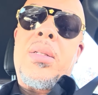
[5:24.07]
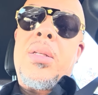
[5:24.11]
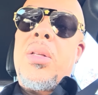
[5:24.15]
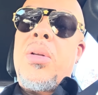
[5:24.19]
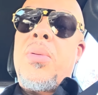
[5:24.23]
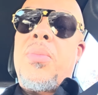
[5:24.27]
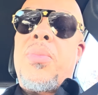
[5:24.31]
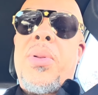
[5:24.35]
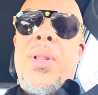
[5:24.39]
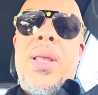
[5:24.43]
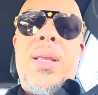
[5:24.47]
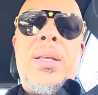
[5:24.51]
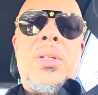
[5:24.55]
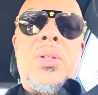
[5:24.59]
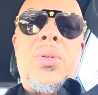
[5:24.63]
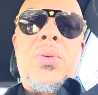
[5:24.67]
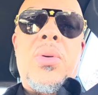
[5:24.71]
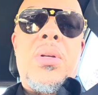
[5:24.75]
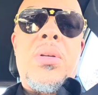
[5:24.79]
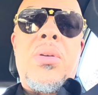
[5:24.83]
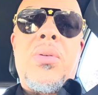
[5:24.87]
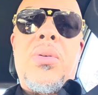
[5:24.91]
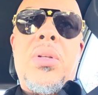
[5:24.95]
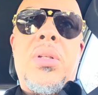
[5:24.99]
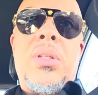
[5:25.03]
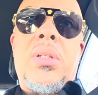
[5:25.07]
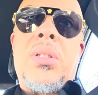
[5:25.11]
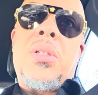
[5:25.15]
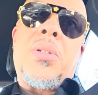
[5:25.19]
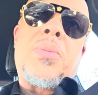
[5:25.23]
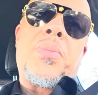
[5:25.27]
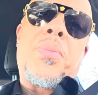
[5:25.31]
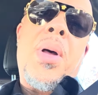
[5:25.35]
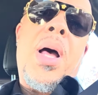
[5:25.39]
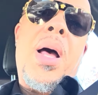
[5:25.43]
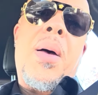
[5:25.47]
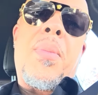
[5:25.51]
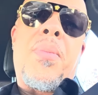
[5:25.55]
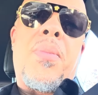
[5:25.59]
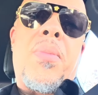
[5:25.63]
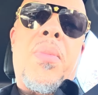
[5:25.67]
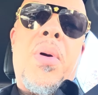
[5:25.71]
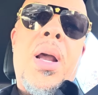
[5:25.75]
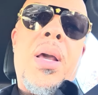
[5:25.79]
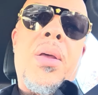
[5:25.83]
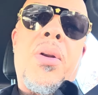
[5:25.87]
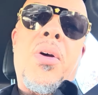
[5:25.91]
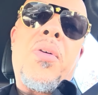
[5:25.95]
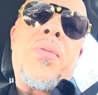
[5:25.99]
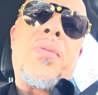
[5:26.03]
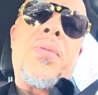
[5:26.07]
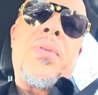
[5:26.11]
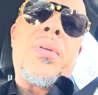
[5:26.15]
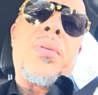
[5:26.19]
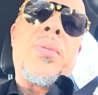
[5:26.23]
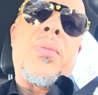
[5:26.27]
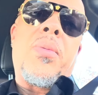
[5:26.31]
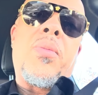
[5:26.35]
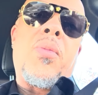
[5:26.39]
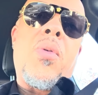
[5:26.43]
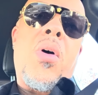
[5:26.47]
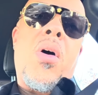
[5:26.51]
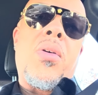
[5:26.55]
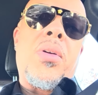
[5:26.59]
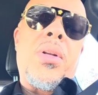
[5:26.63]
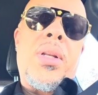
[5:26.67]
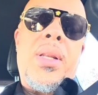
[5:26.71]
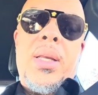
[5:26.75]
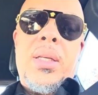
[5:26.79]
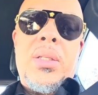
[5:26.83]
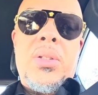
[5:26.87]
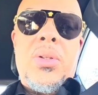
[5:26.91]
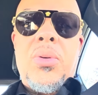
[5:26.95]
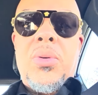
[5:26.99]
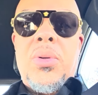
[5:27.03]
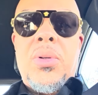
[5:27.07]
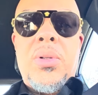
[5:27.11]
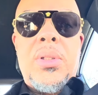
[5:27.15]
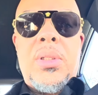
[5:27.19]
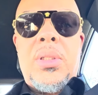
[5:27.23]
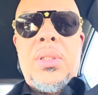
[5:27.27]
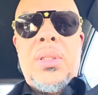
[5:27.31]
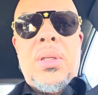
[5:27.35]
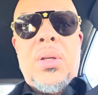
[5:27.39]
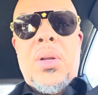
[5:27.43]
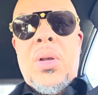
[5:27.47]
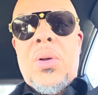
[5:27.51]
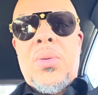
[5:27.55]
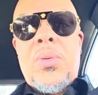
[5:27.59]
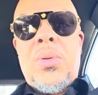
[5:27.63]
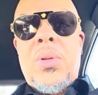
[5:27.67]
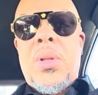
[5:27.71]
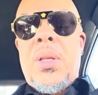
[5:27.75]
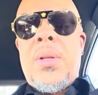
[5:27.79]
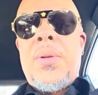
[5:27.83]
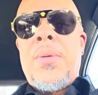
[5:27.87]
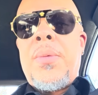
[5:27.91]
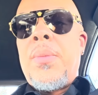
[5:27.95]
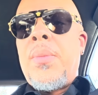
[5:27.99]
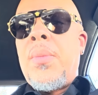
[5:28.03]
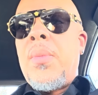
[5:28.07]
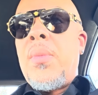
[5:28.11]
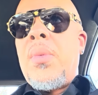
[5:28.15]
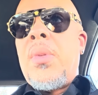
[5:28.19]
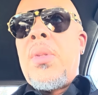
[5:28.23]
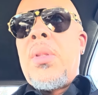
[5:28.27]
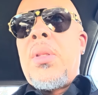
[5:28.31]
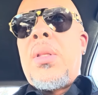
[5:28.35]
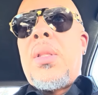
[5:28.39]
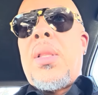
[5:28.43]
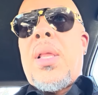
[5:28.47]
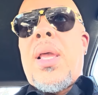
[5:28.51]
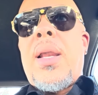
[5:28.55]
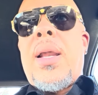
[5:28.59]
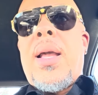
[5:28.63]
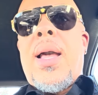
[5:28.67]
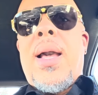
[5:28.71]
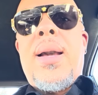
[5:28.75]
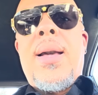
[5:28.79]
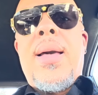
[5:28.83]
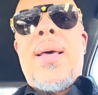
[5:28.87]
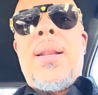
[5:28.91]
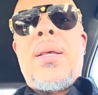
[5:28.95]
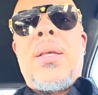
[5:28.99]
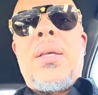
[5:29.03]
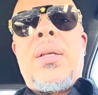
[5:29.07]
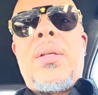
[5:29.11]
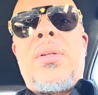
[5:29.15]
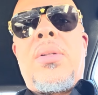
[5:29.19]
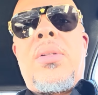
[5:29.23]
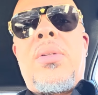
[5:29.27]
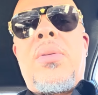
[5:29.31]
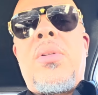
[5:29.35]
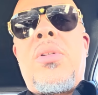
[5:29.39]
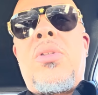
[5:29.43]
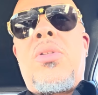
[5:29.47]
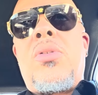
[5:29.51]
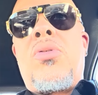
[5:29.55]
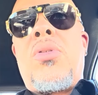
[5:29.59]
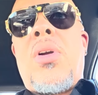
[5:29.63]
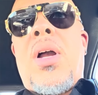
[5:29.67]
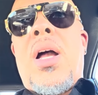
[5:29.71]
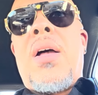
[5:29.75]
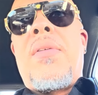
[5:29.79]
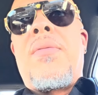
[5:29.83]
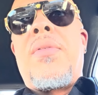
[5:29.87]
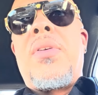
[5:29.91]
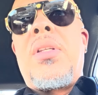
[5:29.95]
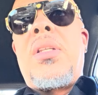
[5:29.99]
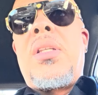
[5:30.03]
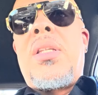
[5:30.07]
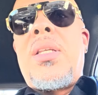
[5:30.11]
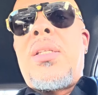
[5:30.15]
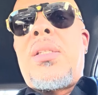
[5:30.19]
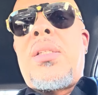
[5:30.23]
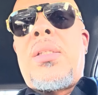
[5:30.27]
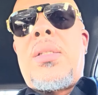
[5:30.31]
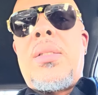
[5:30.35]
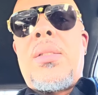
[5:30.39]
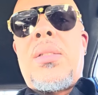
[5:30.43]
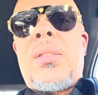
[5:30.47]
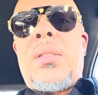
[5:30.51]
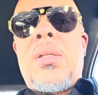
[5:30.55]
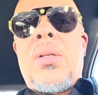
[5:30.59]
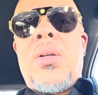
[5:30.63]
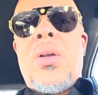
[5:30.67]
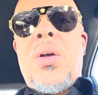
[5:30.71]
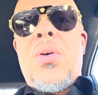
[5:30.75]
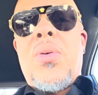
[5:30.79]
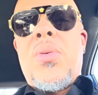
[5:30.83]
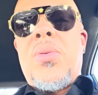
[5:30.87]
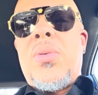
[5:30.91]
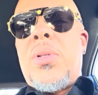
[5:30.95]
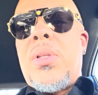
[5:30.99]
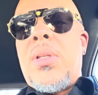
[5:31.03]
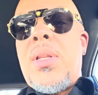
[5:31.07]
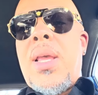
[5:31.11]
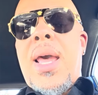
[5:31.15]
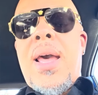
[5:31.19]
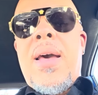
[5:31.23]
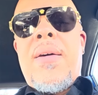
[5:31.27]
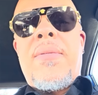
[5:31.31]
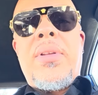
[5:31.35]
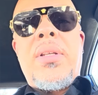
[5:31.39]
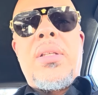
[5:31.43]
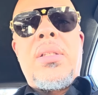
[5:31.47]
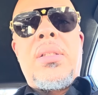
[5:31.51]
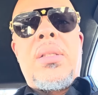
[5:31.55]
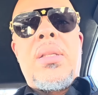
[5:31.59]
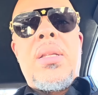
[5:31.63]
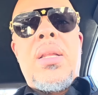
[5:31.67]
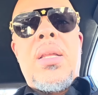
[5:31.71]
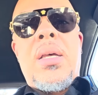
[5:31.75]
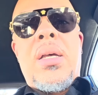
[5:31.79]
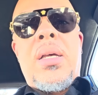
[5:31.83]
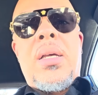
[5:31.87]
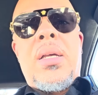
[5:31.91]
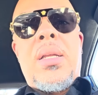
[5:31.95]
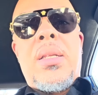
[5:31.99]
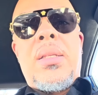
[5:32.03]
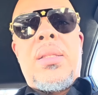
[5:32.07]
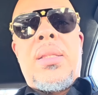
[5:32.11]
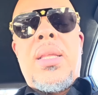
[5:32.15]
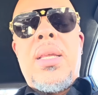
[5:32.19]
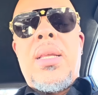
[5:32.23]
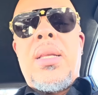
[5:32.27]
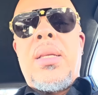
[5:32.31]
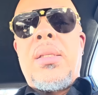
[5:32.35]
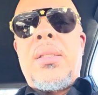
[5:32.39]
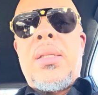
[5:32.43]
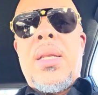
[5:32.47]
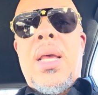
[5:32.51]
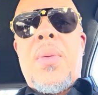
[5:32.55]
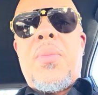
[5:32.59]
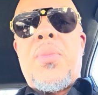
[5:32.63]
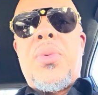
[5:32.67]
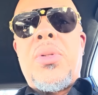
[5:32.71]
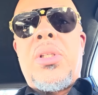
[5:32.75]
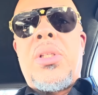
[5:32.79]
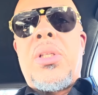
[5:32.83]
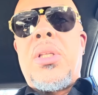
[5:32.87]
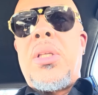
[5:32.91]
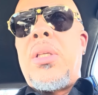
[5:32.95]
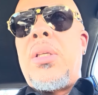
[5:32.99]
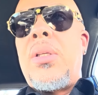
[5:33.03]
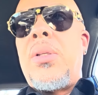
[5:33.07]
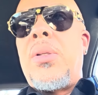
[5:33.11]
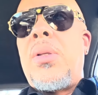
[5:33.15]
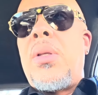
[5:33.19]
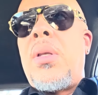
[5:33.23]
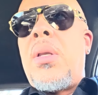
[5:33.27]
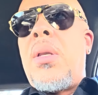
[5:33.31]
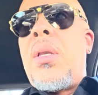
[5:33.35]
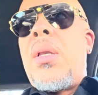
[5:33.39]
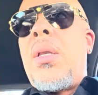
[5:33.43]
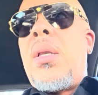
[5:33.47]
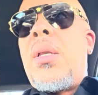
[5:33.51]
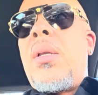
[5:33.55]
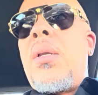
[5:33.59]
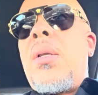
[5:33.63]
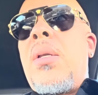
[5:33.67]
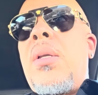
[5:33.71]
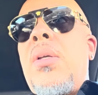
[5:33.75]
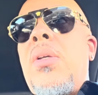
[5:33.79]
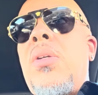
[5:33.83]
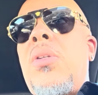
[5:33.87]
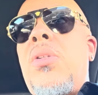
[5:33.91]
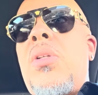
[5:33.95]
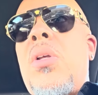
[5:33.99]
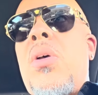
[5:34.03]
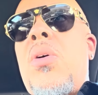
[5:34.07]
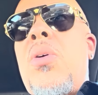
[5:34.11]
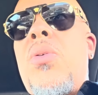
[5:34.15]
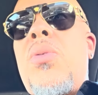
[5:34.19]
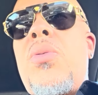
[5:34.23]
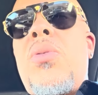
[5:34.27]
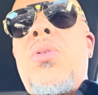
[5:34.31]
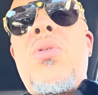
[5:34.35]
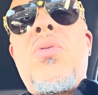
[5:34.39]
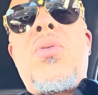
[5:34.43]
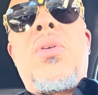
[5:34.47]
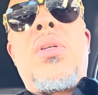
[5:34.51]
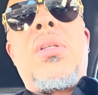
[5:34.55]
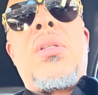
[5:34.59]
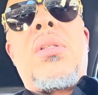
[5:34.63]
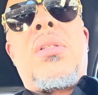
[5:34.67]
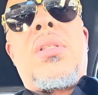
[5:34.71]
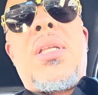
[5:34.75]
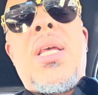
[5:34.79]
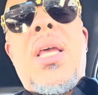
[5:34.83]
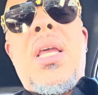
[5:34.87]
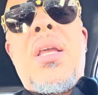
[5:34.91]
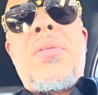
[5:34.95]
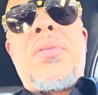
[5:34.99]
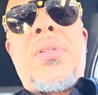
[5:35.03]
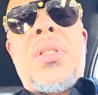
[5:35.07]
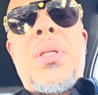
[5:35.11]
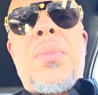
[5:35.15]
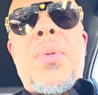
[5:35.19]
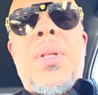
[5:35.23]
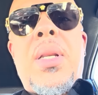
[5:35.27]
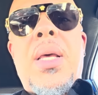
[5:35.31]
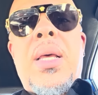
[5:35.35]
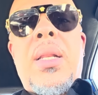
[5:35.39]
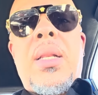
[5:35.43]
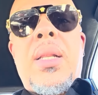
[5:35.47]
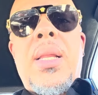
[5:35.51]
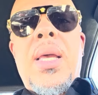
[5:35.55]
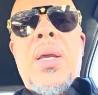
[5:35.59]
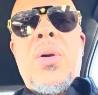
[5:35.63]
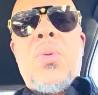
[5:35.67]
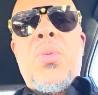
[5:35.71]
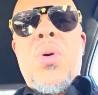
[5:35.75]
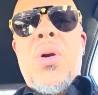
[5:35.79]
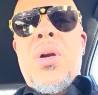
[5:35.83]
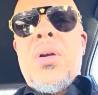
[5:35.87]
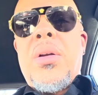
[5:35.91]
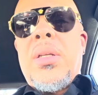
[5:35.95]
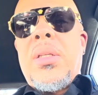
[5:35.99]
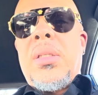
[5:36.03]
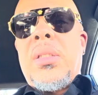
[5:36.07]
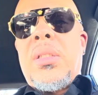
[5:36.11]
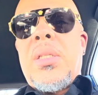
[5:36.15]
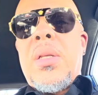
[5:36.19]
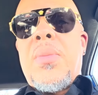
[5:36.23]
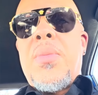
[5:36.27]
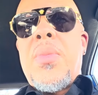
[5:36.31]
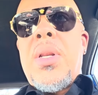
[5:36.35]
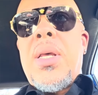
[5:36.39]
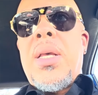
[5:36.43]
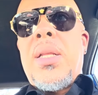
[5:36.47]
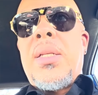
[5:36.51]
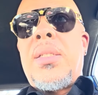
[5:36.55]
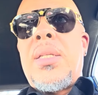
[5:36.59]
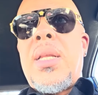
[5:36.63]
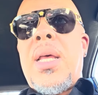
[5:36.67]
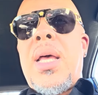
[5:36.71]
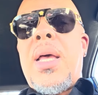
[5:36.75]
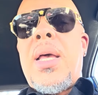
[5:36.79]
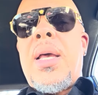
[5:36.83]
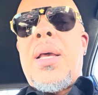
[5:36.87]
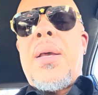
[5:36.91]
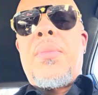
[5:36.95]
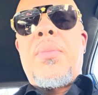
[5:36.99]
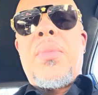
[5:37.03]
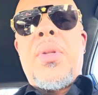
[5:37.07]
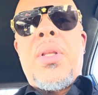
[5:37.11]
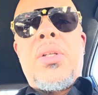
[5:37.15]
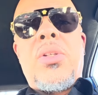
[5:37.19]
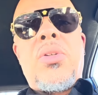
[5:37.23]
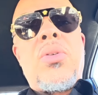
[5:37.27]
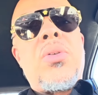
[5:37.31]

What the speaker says: the place where you can just pop right over and walk next door to go. Like, I gotta drive a distance to go have these things apostilled. So you can save some of that legwork and some of that time